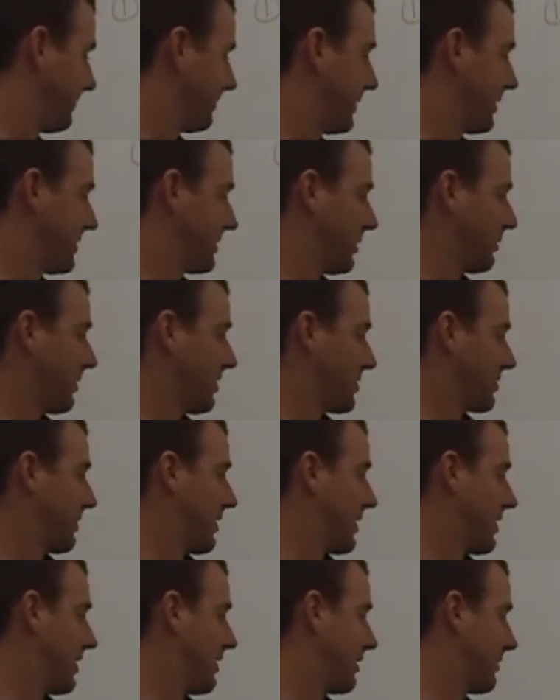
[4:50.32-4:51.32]
this equation
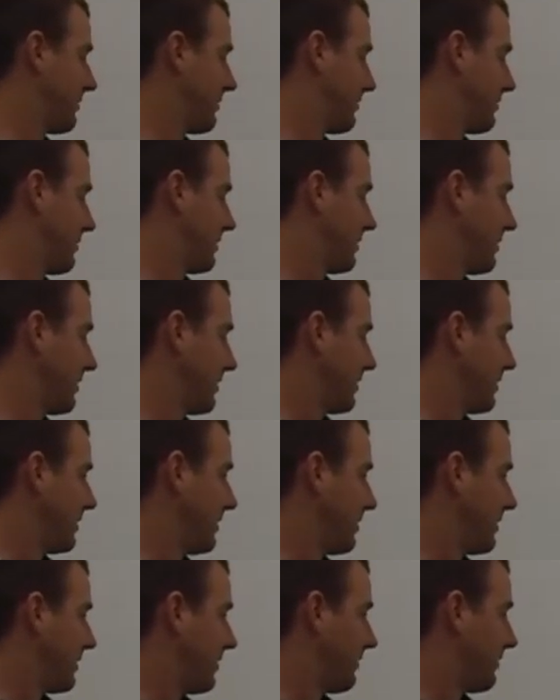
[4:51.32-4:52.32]
right here.
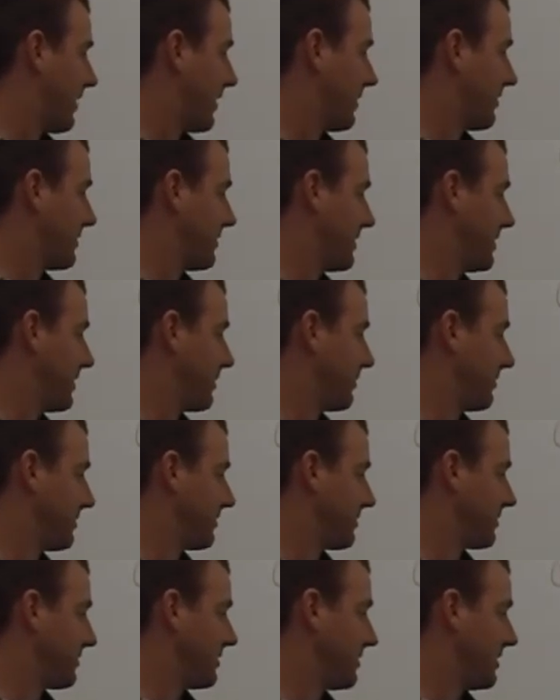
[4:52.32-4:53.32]
Final D
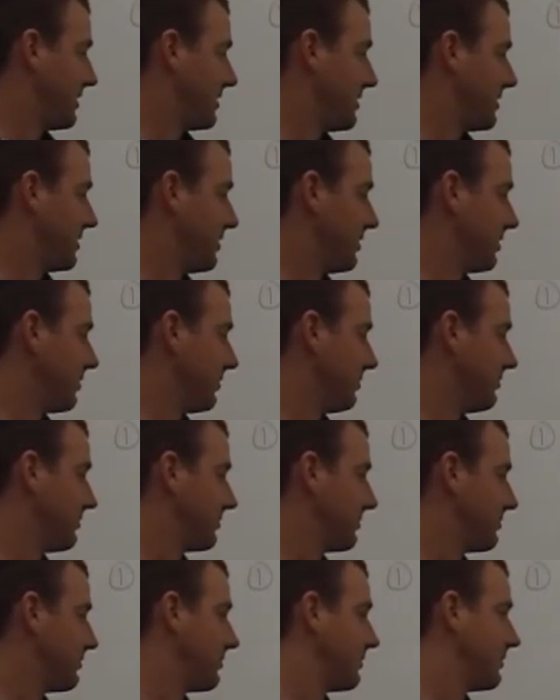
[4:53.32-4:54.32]
equals D2,
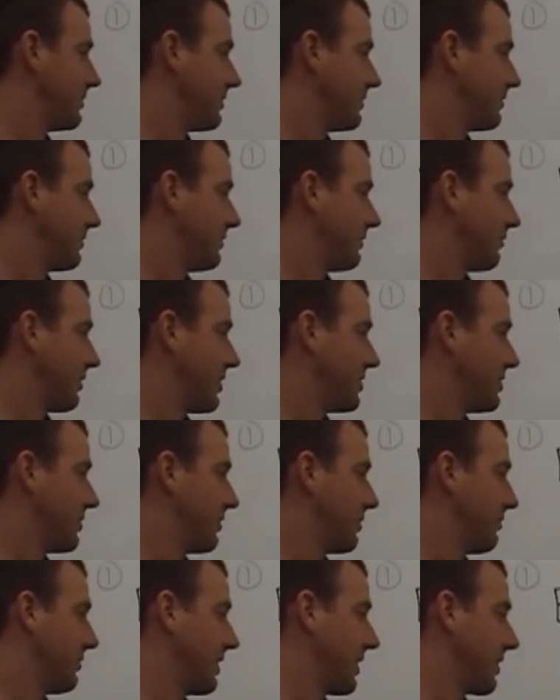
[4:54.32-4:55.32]
ratio
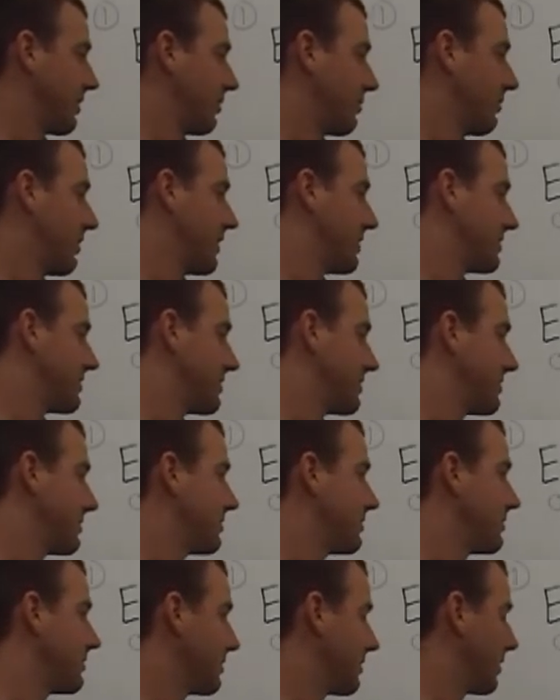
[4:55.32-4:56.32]
of the molecular weights
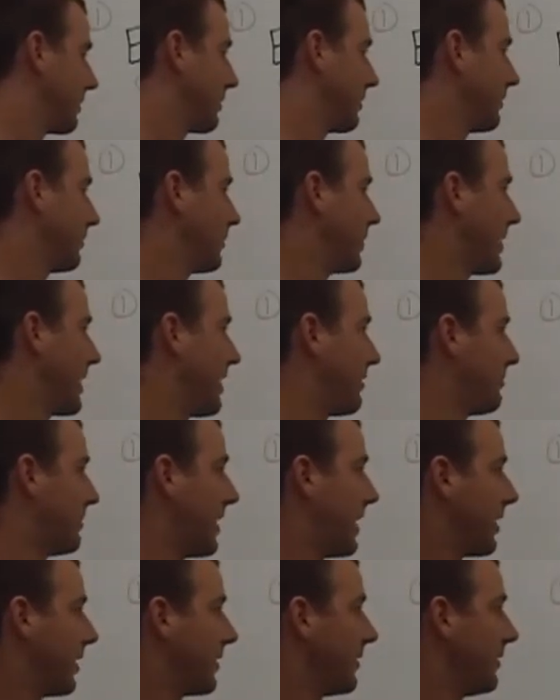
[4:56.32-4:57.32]
to the 1/2
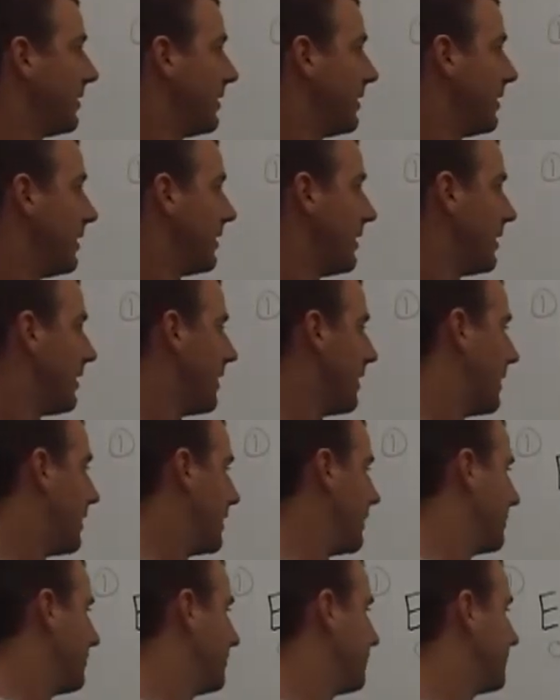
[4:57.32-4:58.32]
power.
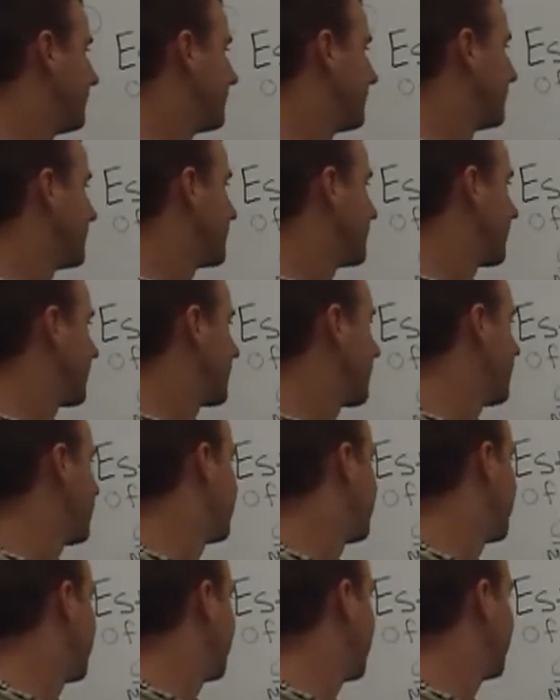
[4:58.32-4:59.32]
So we come
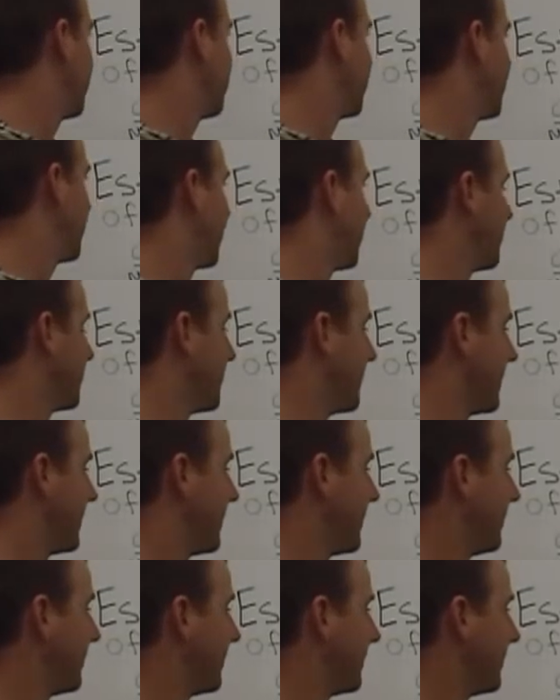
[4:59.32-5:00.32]
up here, get our
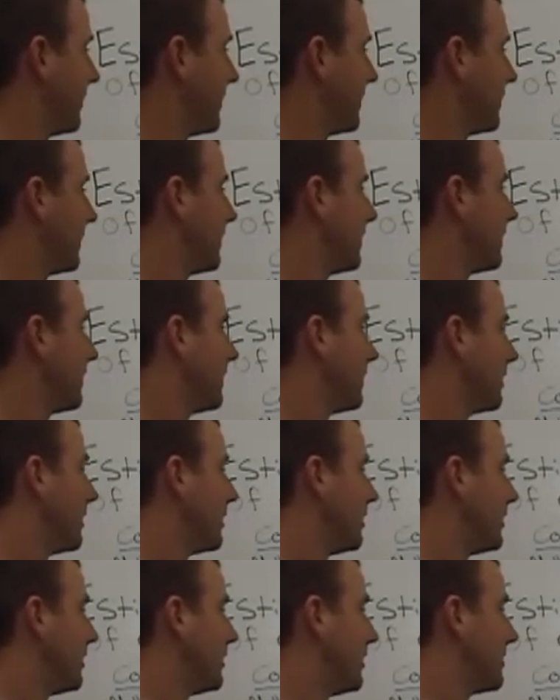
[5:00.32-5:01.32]
D.
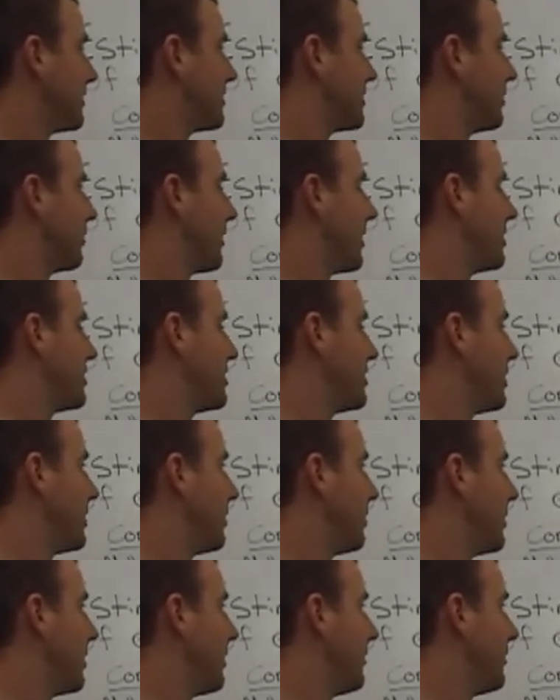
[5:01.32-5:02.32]
This is the
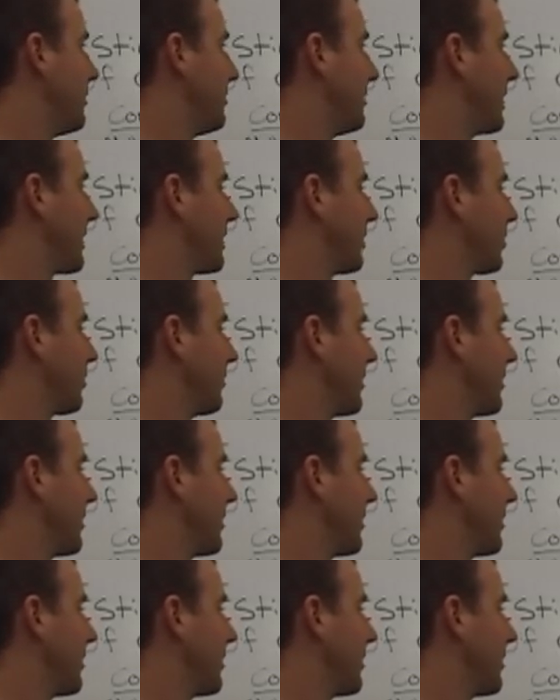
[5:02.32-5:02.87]
ratio of the molecular